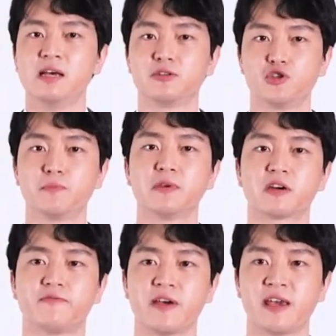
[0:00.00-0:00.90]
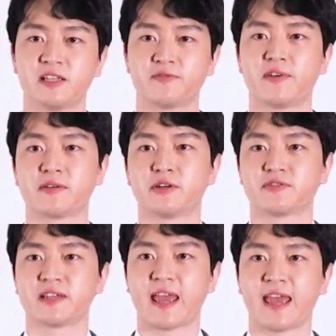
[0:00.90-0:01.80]
GPR
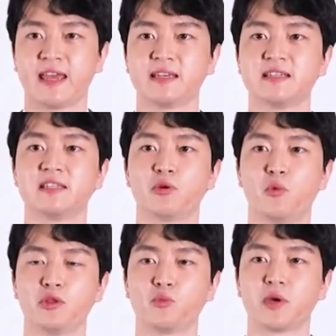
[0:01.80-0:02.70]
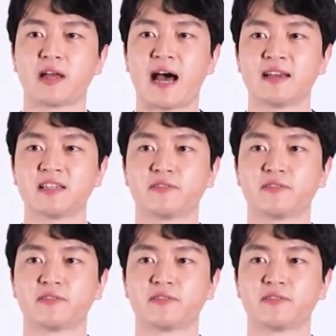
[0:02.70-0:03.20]
H500A is the one with highest